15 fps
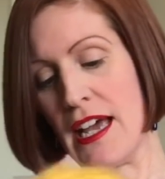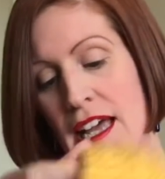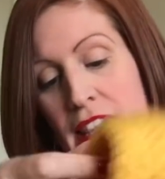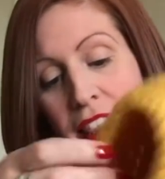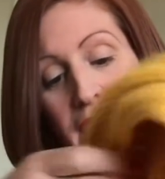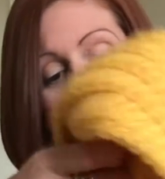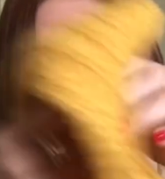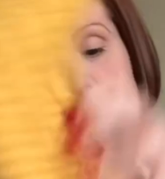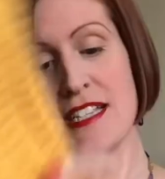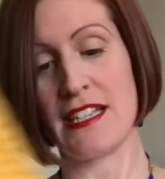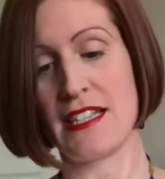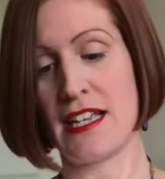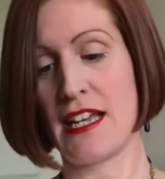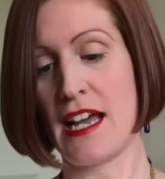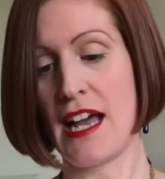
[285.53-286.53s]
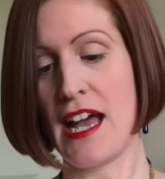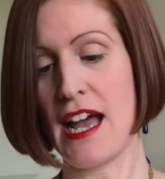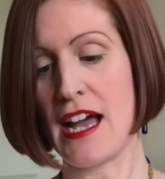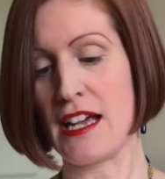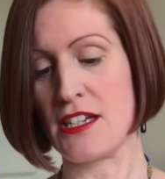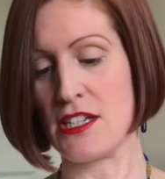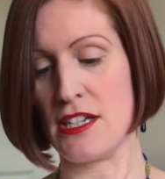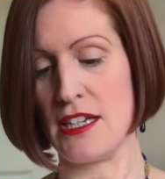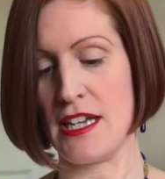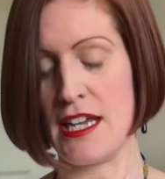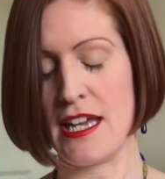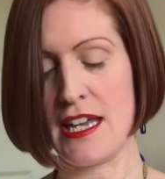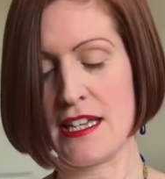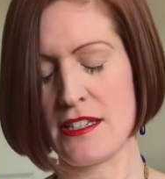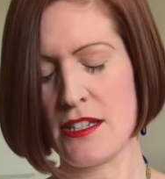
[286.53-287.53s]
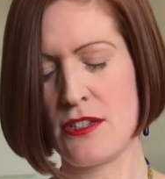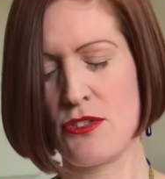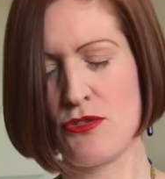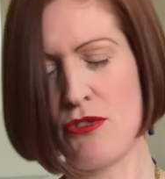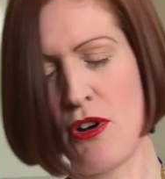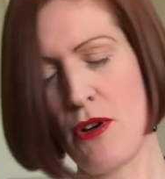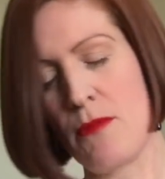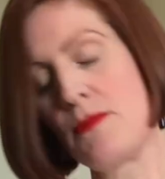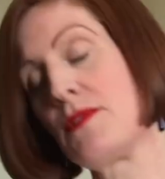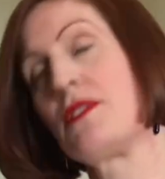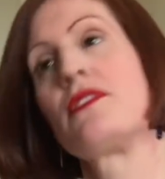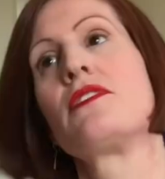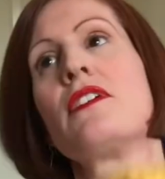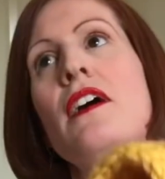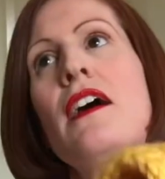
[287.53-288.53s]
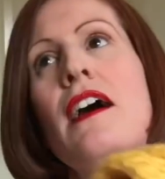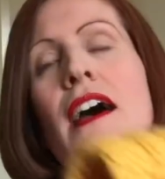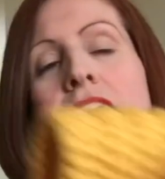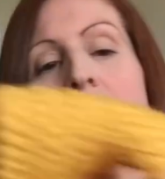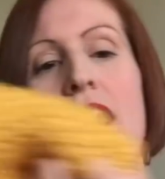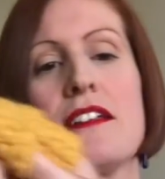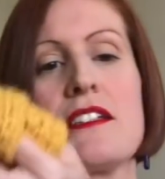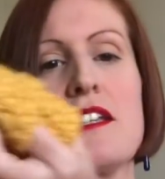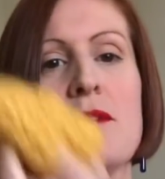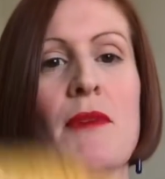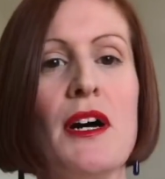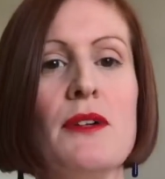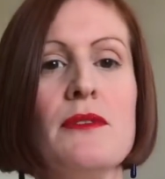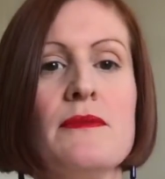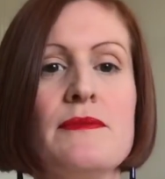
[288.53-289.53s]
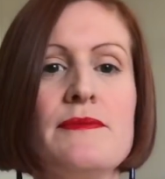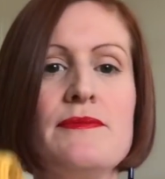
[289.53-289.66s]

And this is actually, it's Drops Eskimo